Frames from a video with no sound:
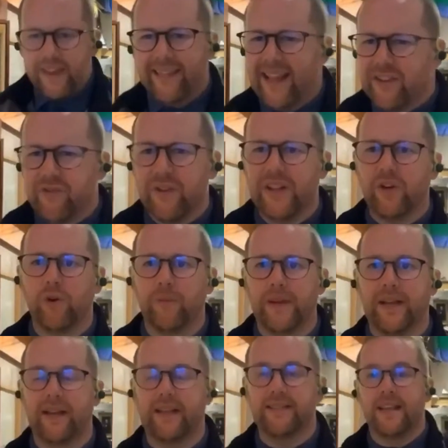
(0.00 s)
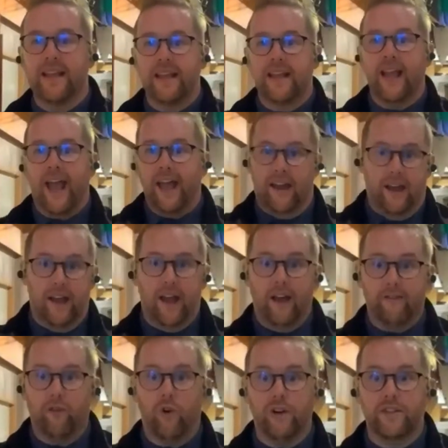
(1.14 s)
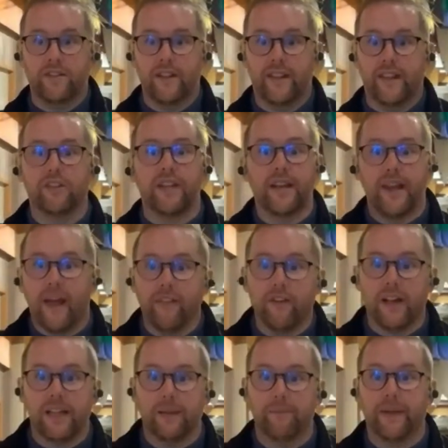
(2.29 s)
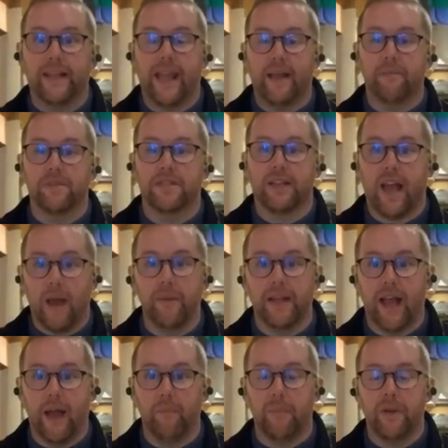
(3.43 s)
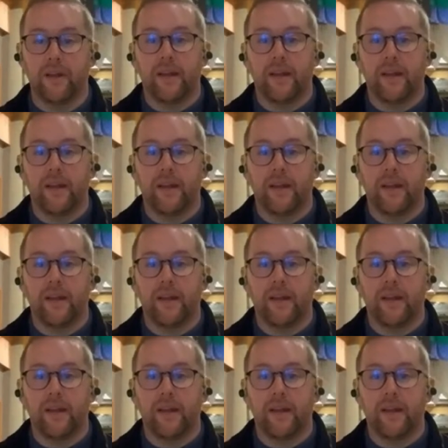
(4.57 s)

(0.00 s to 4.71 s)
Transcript: And that's really cool because, of course, there's another Olympic Games coming up